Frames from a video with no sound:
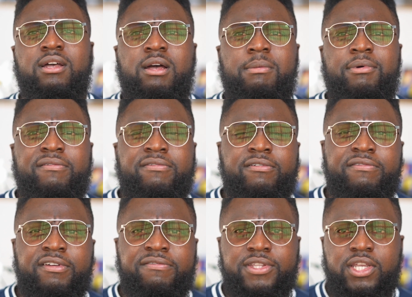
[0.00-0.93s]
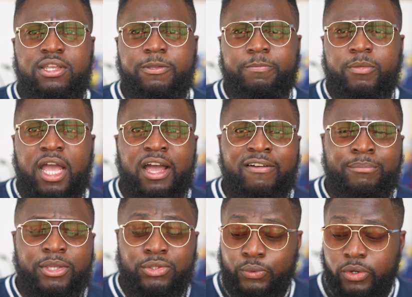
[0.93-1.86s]
But for 50, I've
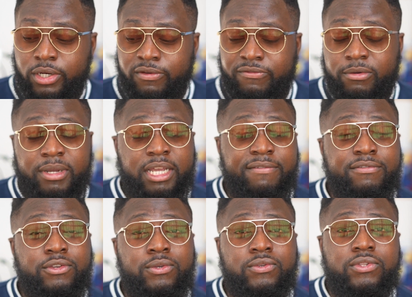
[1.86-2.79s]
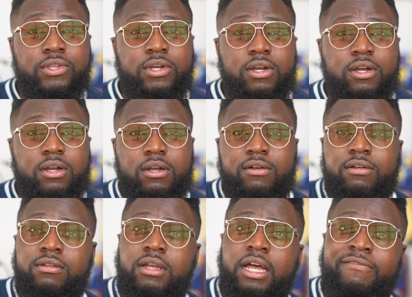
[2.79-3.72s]
been through all of them. I've used
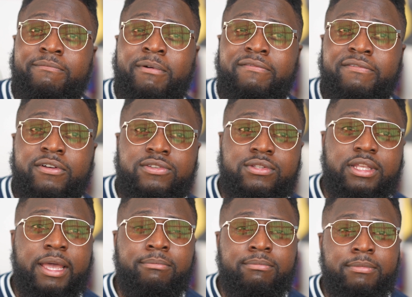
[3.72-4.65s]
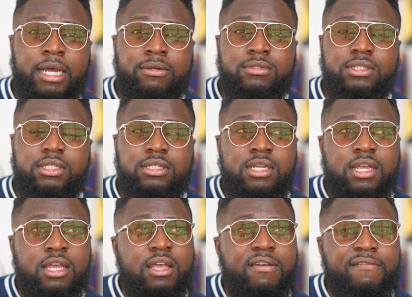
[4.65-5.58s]
my first M mount
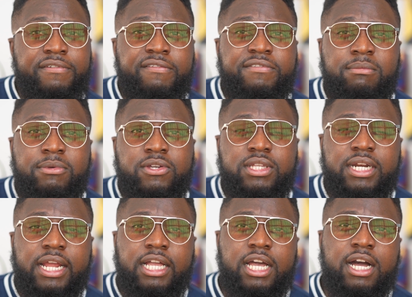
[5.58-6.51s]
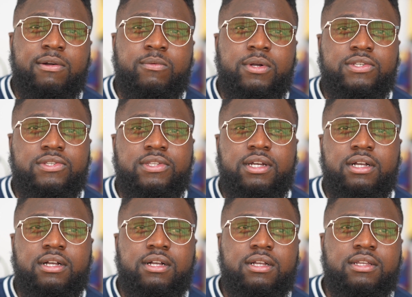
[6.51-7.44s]
50mm that I got was
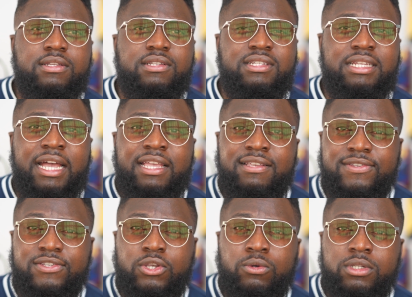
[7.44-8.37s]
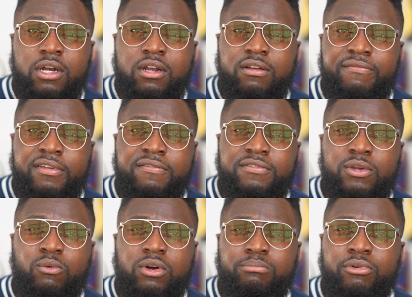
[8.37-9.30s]
the Zeiss Sonar
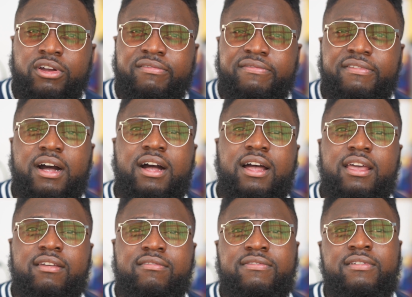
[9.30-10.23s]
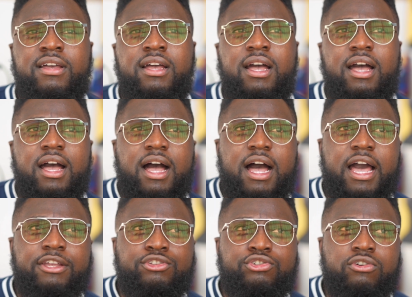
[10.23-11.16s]
51.5.
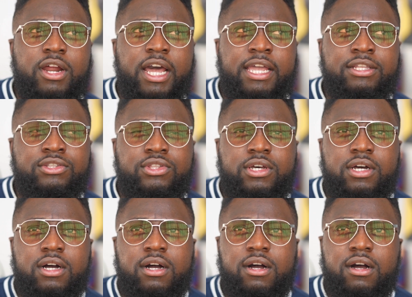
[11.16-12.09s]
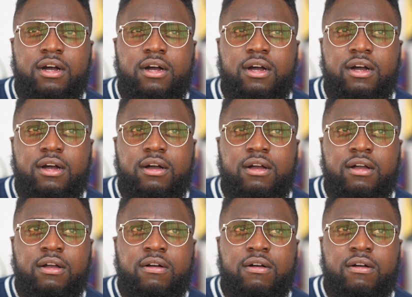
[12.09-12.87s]
I tried the